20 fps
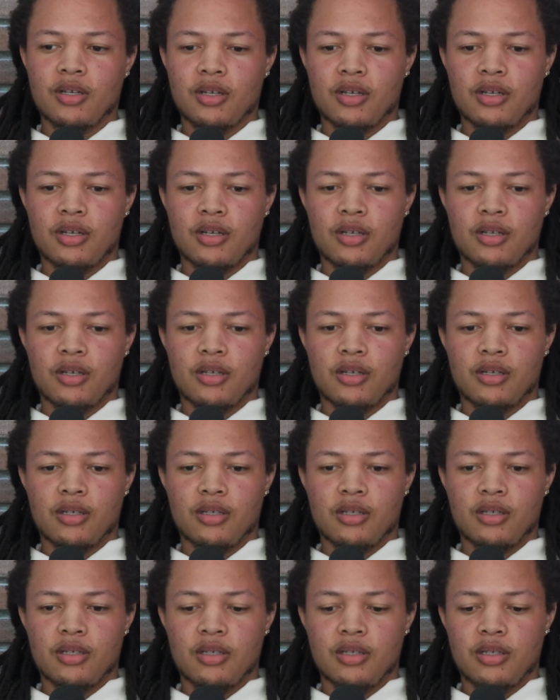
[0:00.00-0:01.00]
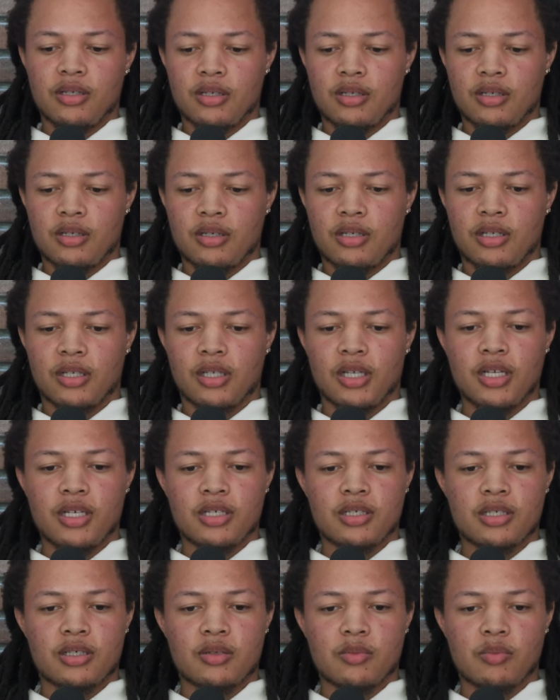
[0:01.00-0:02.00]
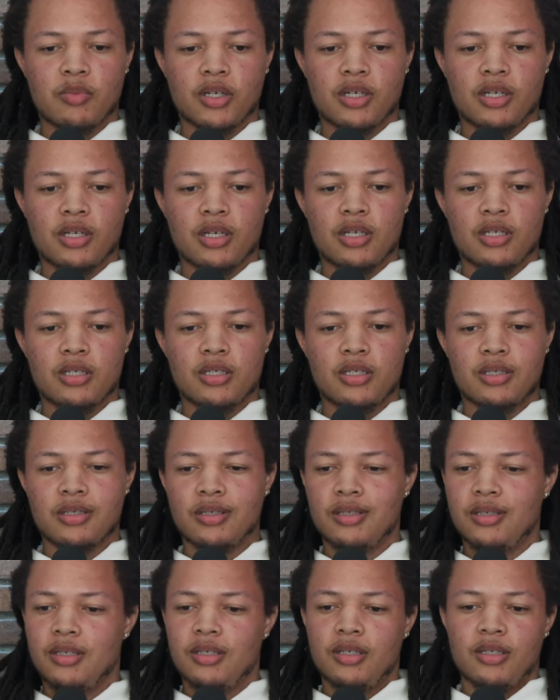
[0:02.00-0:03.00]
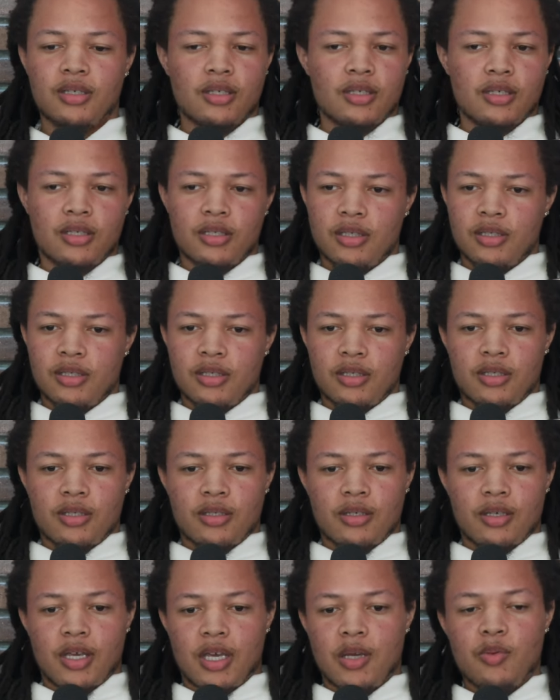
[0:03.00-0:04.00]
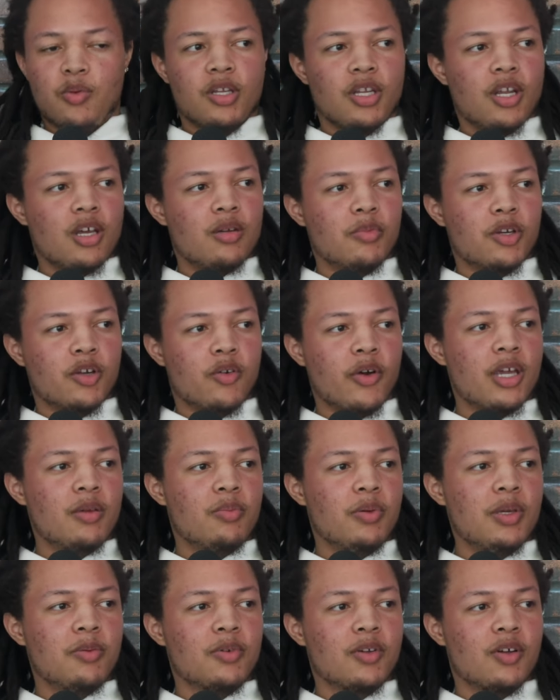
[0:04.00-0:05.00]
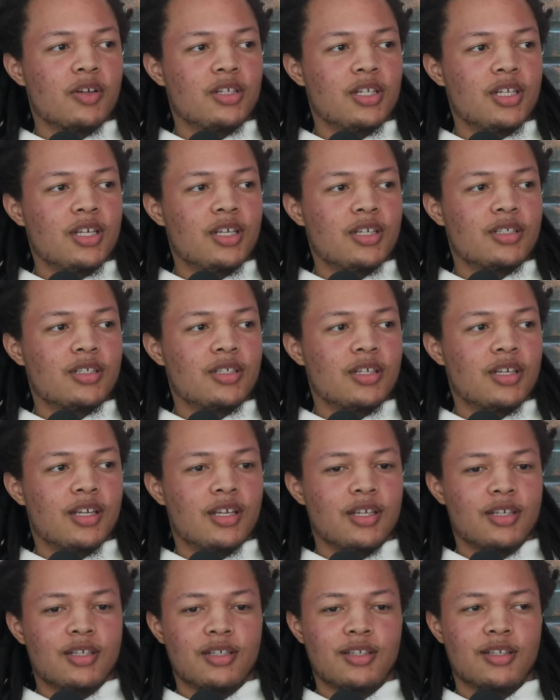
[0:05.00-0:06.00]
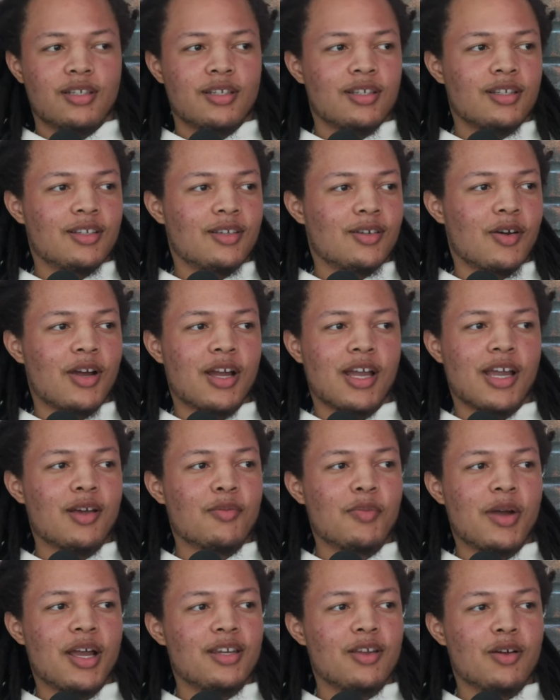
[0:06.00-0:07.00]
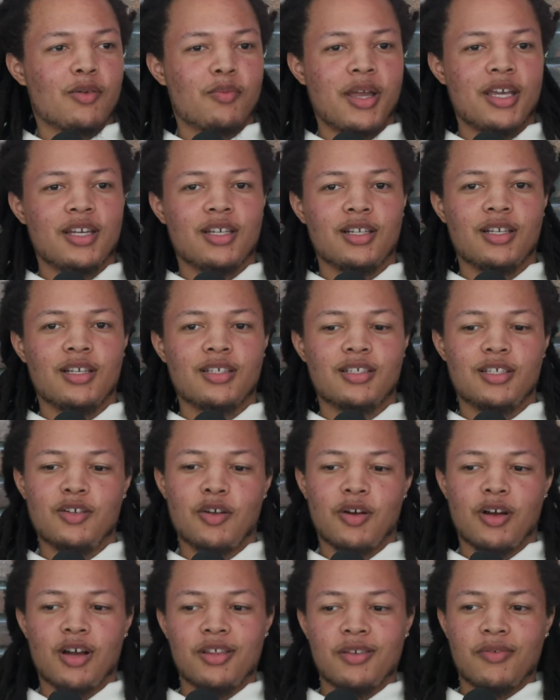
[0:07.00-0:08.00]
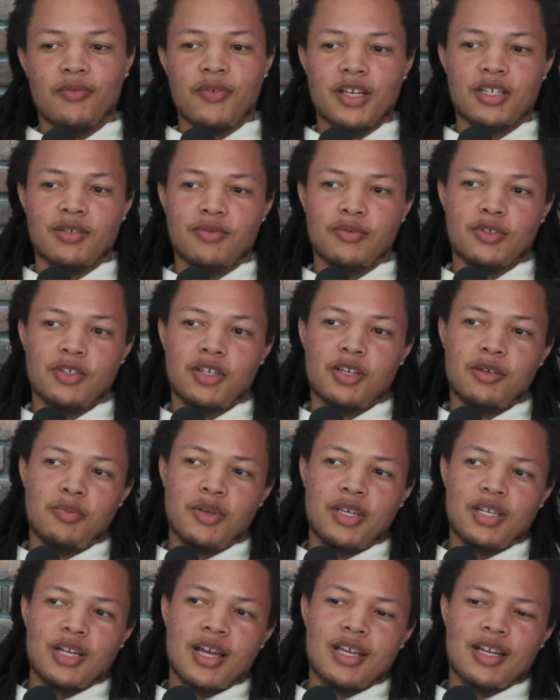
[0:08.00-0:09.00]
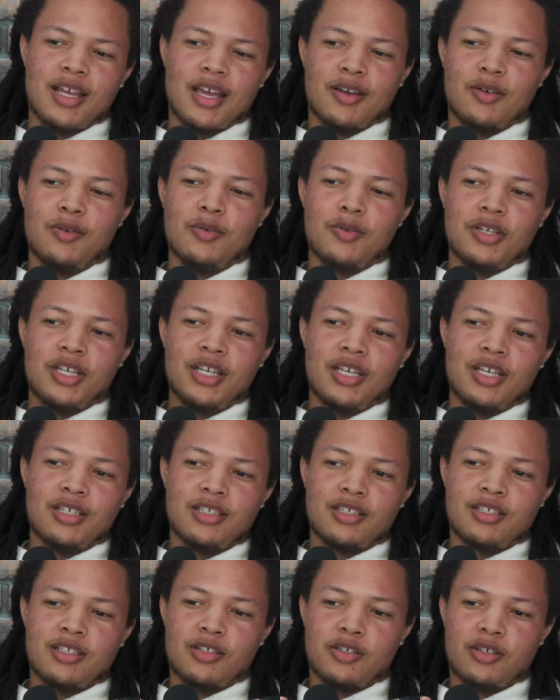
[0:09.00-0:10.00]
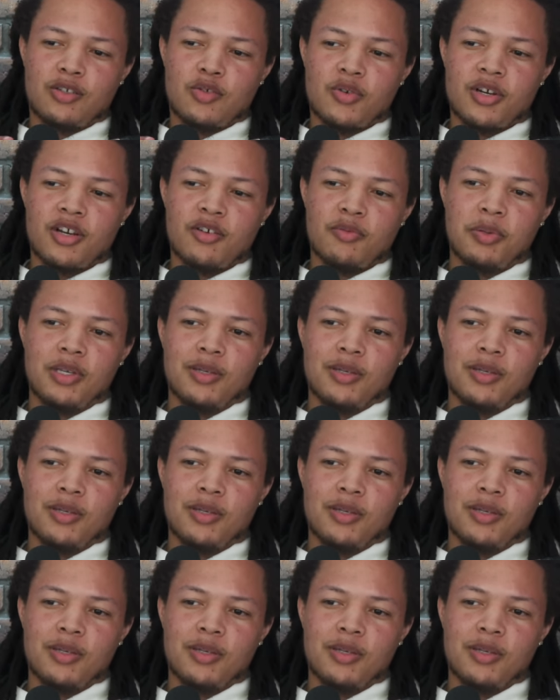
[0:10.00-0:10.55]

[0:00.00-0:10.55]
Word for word: the uh, the the list because it wasn't nothing but great people on the list. Yeah, everybody yeah. don't make that list. Right, everybody don't make the list. You know, other festivals they'll be like, like, who are these twelve